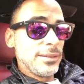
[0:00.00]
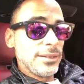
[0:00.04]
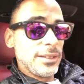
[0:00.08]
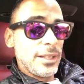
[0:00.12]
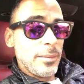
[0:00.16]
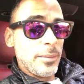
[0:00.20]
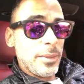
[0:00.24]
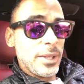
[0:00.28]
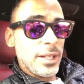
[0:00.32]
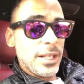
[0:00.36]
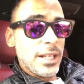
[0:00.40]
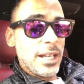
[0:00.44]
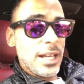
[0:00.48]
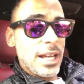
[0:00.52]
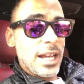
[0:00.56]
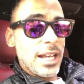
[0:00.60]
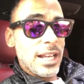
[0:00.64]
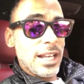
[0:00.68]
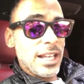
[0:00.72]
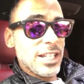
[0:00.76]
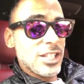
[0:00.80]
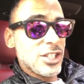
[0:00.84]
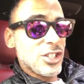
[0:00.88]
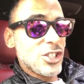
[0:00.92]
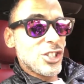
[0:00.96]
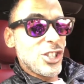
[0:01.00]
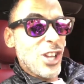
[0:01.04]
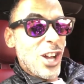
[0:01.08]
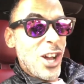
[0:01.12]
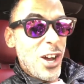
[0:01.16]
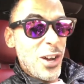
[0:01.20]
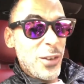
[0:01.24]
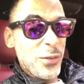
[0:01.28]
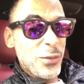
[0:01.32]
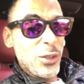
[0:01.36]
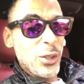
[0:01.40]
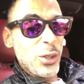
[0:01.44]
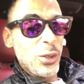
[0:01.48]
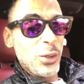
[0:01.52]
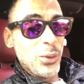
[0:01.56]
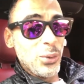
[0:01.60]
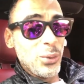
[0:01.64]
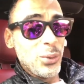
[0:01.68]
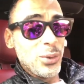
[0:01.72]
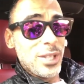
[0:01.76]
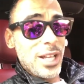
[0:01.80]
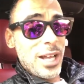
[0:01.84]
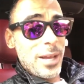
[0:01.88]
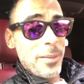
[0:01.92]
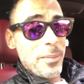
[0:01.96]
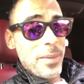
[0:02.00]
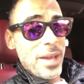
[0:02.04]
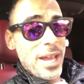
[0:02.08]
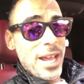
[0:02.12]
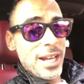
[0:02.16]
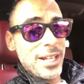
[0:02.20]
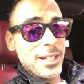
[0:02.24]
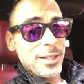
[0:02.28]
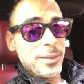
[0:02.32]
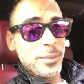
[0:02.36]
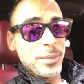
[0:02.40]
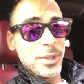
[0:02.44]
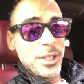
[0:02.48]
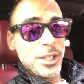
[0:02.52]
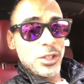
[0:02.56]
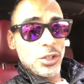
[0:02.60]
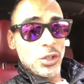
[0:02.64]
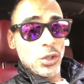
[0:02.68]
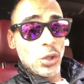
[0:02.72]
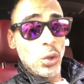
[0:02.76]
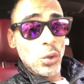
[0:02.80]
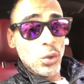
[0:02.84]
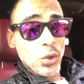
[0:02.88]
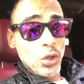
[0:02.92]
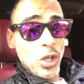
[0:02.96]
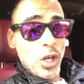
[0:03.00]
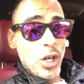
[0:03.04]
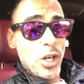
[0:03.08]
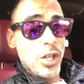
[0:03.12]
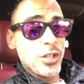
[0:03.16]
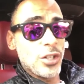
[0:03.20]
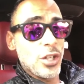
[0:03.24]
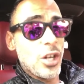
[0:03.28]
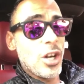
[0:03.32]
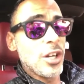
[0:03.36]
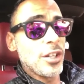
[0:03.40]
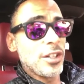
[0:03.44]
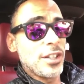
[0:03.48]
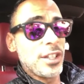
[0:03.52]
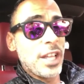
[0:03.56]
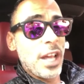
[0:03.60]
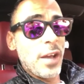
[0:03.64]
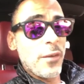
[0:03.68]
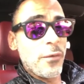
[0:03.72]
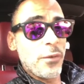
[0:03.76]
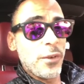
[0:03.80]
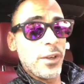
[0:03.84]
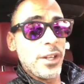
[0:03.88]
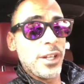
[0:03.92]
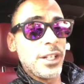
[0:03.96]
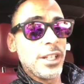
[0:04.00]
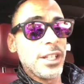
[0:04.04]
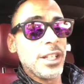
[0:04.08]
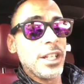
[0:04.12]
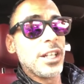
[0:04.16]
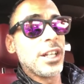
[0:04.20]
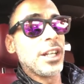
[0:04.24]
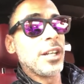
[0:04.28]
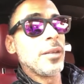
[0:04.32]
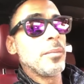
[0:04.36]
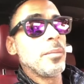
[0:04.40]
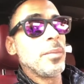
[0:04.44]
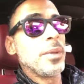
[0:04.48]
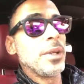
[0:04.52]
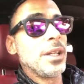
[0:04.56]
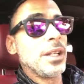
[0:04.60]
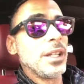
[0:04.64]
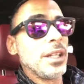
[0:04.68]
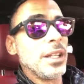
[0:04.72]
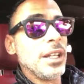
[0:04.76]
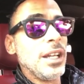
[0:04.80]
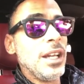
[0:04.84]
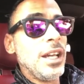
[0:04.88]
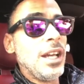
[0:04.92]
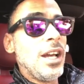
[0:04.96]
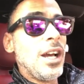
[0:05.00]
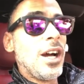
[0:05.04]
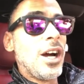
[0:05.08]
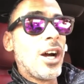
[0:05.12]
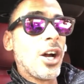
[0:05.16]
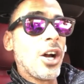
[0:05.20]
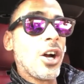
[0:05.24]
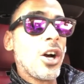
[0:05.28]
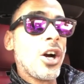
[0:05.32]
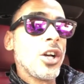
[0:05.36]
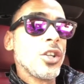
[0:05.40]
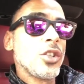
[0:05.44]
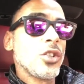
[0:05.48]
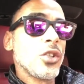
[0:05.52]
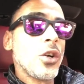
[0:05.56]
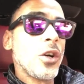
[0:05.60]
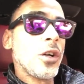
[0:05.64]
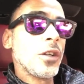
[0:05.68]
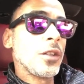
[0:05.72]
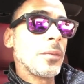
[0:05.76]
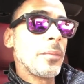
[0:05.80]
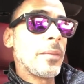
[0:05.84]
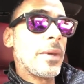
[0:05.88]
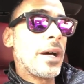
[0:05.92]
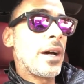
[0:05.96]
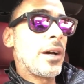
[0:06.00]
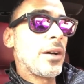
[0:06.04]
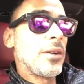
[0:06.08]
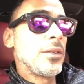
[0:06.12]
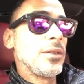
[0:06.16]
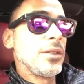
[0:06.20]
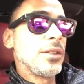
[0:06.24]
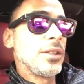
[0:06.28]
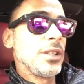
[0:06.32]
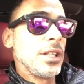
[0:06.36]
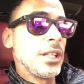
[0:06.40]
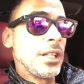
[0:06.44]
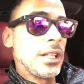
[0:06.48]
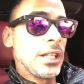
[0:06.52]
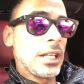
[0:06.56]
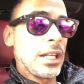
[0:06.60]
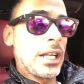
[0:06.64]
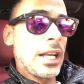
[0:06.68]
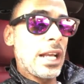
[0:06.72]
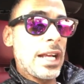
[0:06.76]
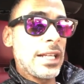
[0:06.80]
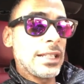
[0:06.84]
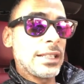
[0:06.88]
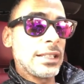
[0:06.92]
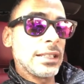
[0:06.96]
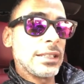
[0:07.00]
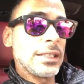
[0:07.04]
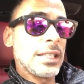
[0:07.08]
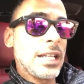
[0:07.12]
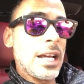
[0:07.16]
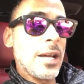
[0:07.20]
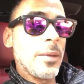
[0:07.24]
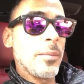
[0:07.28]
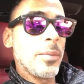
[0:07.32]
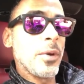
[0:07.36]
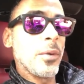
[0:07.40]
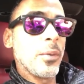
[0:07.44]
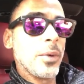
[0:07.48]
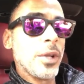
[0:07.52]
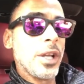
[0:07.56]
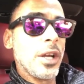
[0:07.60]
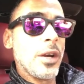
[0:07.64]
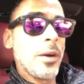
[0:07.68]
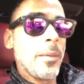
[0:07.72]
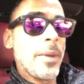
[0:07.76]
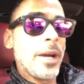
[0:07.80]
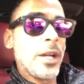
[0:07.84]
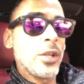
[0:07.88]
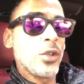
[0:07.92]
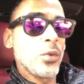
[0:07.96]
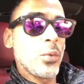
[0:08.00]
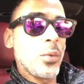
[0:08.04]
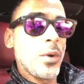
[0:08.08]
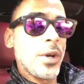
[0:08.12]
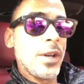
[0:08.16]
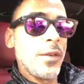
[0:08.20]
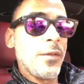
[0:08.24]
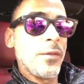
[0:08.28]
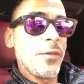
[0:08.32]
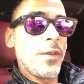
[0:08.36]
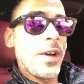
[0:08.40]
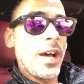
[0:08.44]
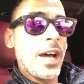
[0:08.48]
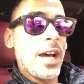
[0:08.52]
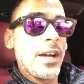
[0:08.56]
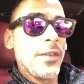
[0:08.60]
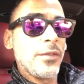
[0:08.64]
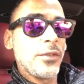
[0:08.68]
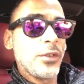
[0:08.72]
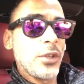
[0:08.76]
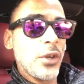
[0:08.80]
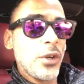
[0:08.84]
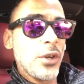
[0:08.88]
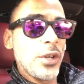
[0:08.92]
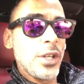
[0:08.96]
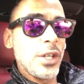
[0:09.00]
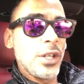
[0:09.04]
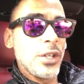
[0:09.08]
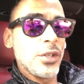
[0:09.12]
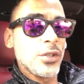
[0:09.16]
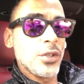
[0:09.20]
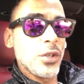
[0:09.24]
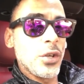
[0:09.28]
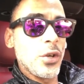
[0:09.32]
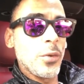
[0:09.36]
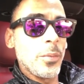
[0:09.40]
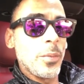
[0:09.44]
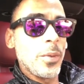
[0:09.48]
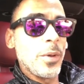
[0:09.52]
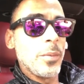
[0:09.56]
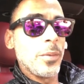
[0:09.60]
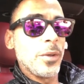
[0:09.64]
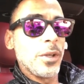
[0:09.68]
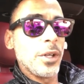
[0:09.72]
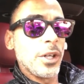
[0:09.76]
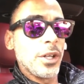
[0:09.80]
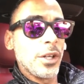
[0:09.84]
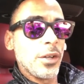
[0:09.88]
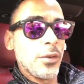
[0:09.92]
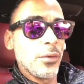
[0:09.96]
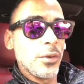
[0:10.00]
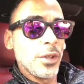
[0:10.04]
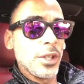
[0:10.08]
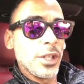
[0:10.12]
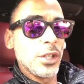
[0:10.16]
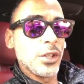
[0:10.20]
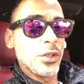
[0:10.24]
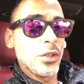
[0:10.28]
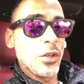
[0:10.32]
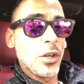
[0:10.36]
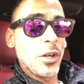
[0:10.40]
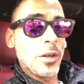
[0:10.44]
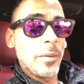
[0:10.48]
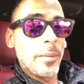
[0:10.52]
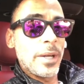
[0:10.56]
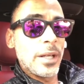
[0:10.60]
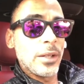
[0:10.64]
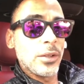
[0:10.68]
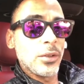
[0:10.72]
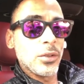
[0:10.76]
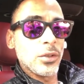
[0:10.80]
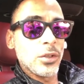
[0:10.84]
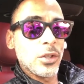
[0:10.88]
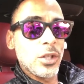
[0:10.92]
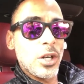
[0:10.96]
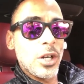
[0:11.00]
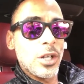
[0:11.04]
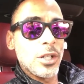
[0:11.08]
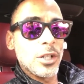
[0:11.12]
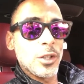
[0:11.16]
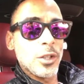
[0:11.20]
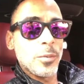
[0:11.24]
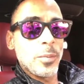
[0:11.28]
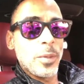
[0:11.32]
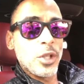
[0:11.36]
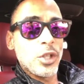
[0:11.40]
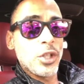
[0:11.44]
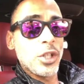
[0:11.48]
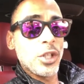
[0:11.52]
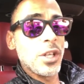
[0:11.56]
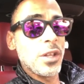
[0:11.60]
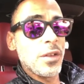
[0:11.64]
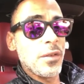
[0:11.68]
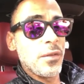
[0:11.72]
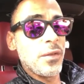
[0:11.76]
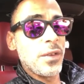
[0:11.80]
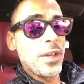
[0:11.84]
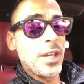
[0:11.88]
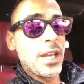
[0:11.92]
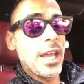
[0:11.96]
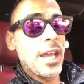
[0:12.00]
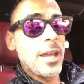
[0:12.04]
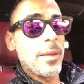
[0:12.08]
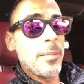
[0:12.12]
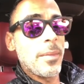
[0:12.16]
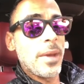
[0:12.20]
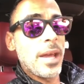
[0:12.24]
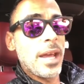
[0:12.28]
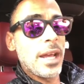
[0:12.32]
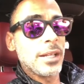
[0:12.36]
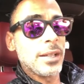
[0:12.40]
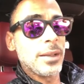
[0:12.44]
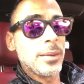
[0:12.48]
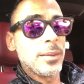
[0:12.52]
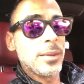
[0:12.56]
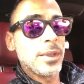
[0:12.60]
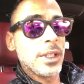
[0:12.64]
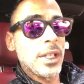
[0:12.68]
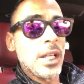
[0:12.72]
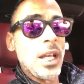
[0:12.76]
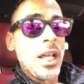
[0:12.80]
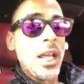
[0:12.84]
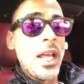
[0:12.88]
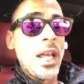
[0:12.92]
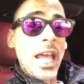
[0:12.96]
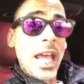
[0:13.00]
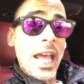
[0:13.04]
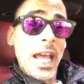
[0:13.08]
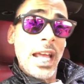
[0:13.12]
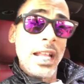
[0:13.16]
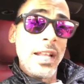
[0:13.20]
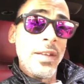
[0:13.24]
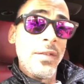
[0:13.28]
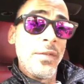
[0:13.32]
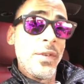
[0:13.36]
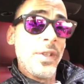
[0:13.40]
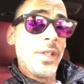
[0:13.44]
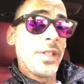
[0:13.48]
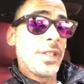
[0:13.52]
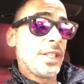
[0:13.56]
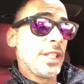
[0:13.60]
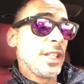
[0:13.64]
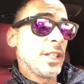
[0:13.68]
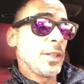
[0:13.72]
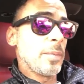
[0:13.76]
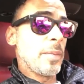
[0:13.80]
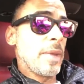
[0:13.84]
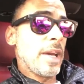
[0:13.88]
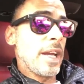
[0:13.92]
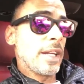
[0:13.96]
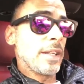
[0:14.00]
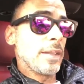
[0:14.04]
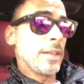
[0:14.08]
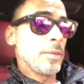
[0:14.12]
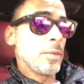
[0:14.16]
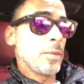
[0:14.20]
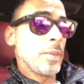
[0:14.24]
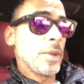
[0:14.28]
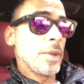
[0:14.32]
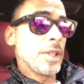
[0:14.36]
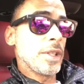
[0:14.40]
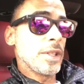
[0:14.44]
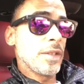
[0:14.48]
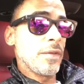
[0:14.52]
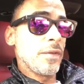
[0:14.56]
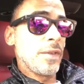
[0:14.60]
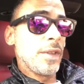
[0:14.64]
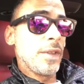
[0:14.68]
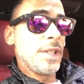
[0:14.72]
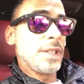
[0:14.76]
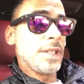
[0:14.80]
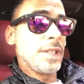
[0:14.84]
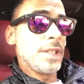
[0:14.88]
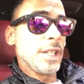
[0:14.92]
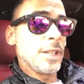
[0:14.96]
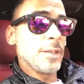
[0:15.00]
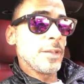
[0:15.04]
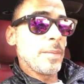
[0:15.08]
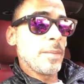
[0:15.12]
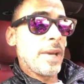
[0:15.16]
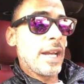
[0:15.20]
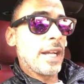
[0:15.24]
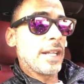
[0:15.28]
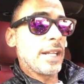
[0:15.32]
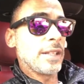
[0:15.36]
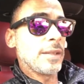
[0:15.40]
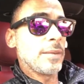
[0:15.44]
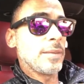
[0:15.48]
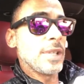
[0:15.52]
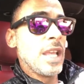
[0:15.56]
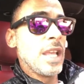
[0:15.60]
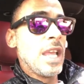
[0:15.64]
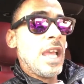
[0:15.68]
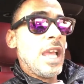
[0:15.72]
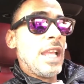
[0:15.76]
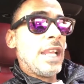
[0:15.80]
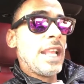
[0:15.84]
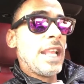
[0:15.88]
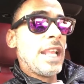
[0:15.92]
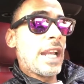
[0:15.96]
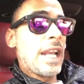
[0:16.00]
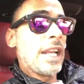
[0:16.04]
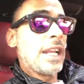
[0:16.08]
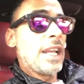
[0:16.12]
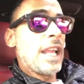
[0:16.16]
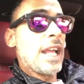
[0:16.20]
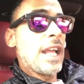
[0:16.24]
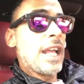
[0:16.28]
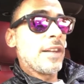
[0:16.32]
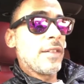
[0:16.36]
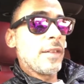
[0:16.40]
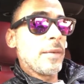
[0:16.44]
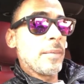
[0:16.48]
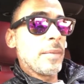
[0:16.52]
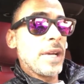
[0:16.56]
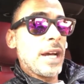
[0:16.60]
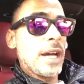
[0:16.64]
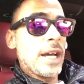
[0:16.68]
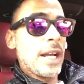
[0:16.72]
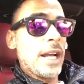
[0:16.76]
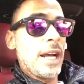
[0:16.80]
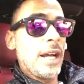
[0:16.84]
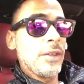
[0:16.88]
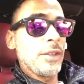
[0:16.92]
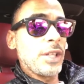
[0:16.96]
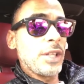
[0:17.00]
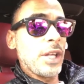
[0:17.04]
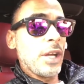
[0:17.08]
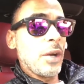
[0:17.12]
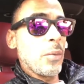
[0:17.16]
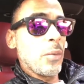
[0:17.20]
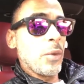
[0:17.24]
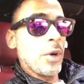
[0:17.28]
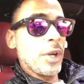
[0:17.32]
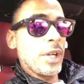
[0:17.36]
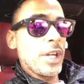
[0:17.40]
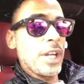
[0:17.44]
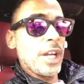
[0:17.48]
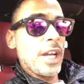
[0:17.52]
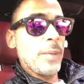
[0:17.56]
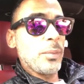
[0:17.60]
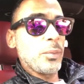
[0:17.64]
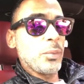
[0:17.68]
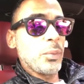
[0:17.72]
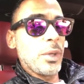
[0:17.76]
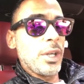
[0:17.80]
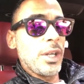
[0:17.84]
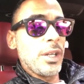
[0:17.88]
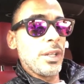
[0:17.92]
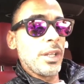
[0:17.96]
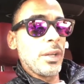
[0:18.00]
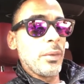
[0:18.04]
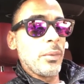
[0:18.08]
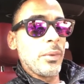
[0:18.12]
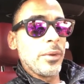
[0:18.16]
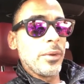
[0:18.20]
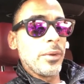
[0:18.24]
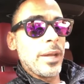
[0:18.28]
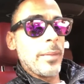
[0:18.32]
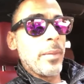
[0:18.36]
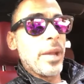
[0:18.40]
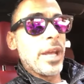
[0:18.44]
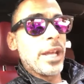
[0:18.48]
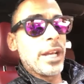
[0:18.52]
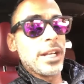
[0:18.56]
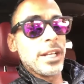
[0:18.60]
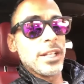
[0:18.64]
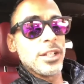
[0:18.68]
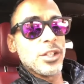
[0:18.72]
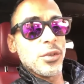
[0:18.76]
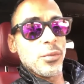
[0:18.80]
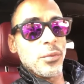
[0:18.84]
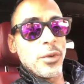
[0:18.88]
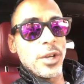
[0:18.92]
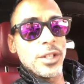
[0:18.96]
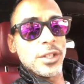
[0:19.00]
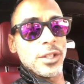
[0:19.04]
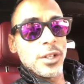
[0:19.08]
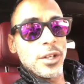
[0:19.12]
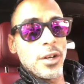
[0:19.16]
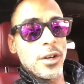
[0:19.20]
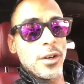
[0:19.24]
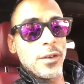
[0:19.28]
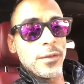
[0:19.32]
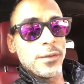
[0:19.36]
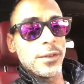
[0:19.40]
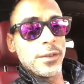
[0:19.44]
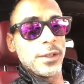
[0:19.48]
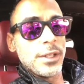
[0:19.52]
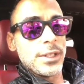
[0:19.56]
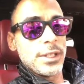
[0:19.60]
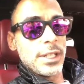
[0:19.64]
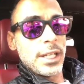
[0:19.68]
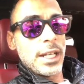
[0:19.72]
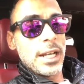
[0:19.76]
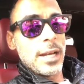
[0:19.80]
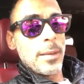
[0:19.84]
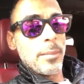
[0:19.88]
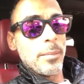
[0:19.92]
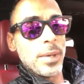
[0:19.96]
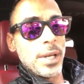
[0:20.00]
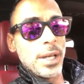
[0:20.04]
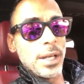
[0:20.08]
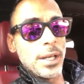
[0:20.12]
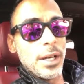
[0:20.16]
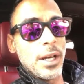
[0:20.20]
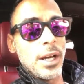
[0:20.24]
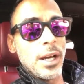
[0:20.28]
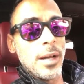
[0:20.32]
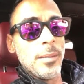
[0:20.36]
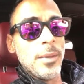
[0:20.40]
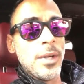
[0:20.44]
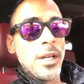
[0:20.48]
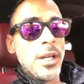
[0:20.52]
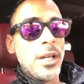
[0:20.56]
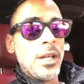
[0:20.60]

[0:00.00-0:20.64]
I mean, it's tough to lose that Magnum because those cars are definitely going to be a car talked about in the classic time period. When they're about 25, 30 years old, people are going to really talk about those cars, especially the V8 Magnums and the V6 Magnums, because the V6 Magnums, not a lot of them got out there and were kept well. They made it into rent-a-car fleets and got beat up.